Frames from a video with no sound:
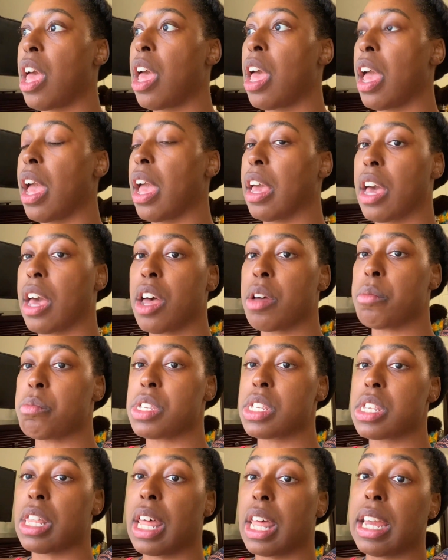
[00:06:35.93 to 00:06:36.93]
it comes
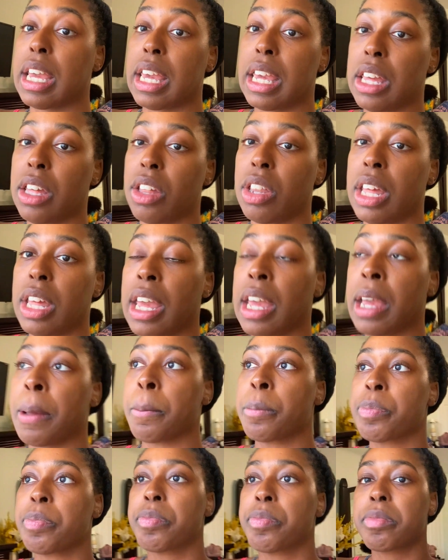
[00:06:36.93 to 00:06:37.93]
to like healing
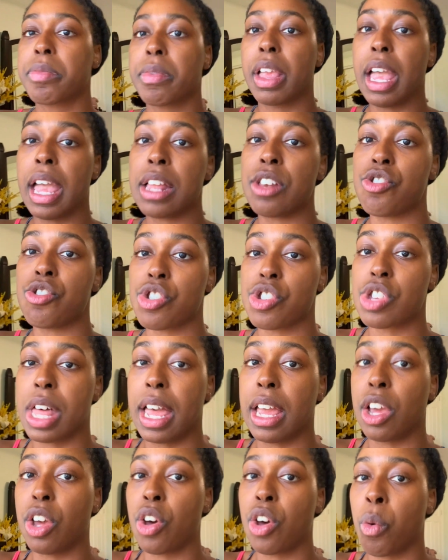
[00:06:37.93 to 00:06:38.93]
and just
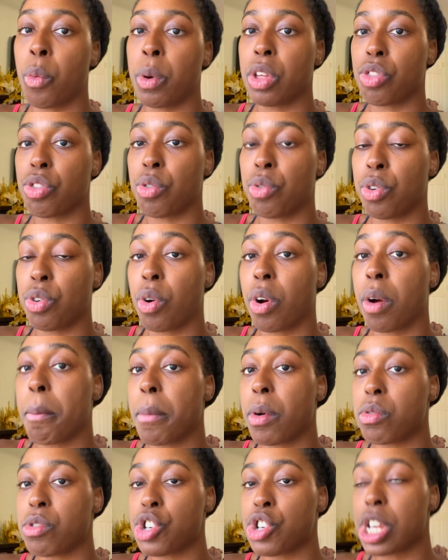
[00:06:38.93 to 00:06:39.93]
like going through your
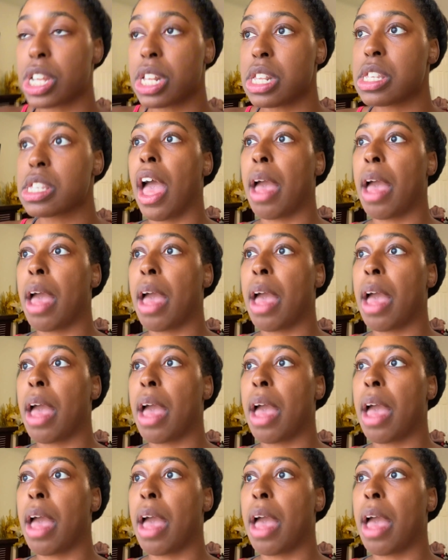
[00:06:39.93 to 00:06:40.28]
emotions,